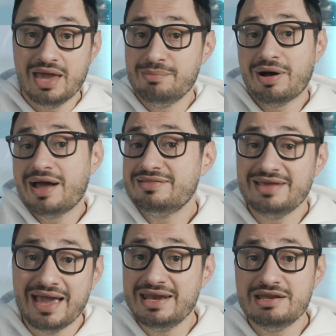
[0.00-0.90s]
And by
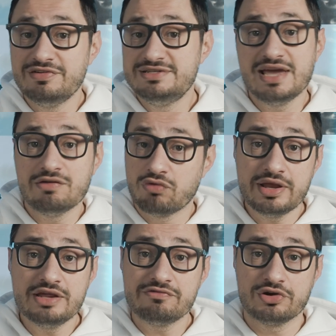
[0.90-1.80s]
the end of a day of
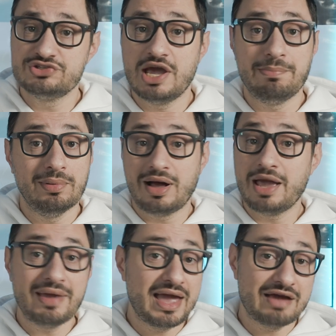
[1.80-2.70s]
writing, for example, I
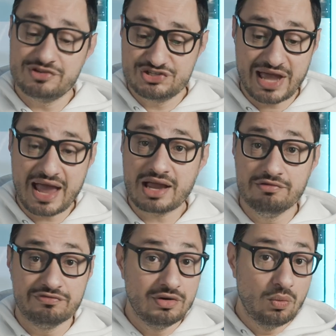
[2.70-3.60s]
may have a stack
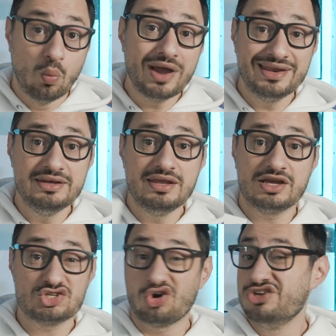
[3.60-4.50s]
of white
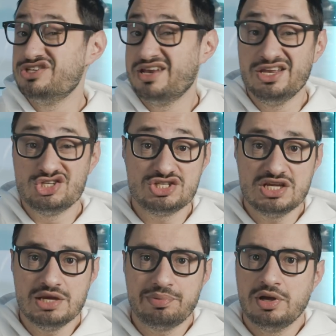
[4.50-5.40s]
index cards an inch
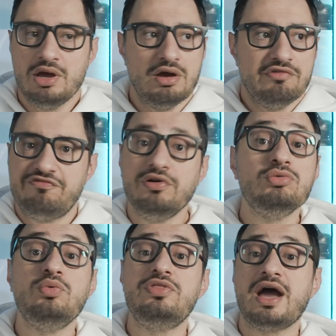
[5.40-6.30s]
deep
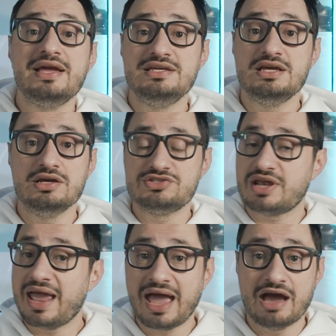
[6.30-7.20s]
filled with ideas that
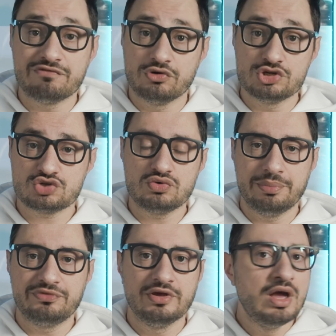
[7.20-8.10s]
I have for a
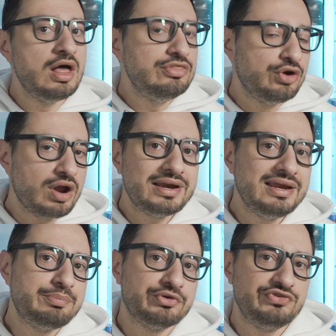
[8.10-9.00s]
script. They're not in
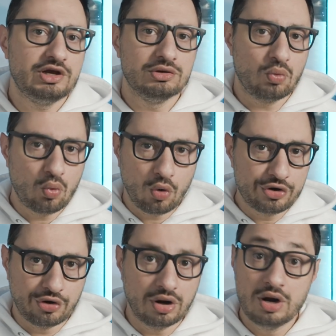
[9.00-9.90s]
any particular
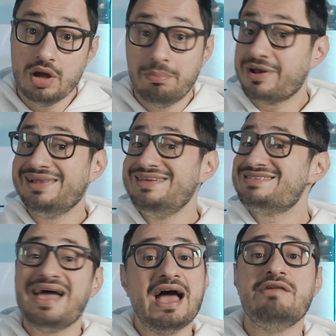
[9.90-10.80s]
order, but at least
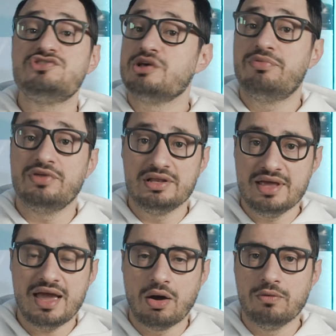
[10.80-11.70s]
I have something
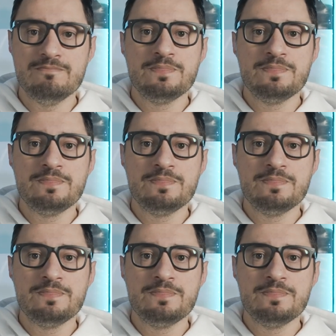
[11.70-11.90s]
down.